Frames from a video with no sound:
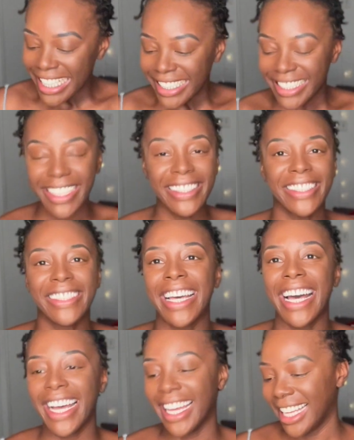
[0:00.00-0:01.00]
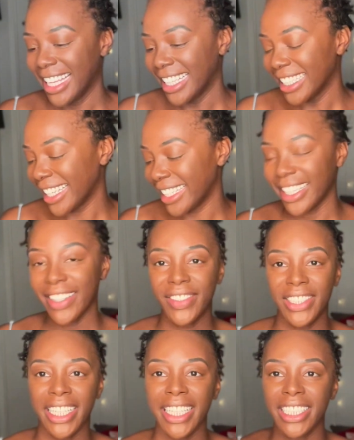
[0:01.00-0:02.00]
Don't do that. Like if
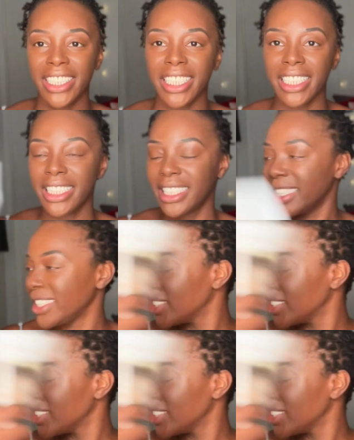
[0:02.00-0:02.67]
she's